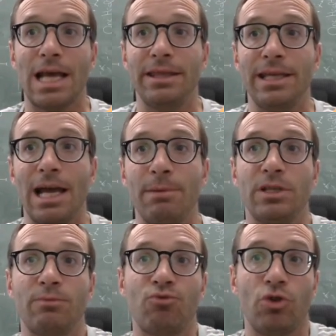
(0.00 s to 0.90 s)
And the aim of
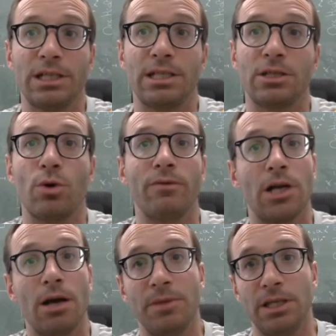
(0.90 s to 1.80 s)
this project is to
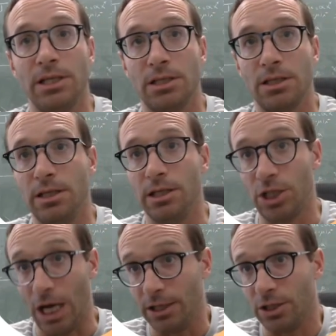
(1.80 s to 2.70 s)
overcome these
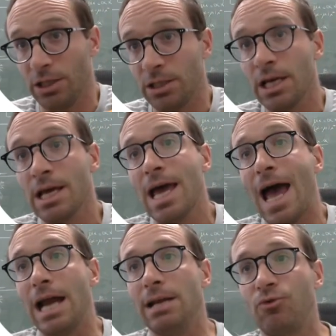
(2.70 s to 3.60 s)
challenges
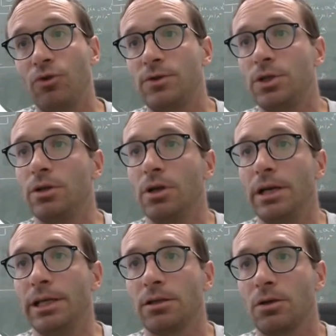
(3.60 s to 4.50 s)
and improve student
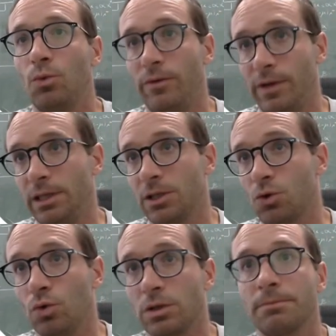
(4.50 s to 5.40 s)
learning within this
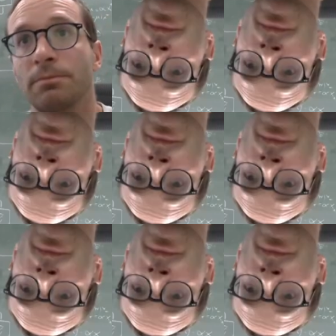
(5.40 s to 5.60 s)
course.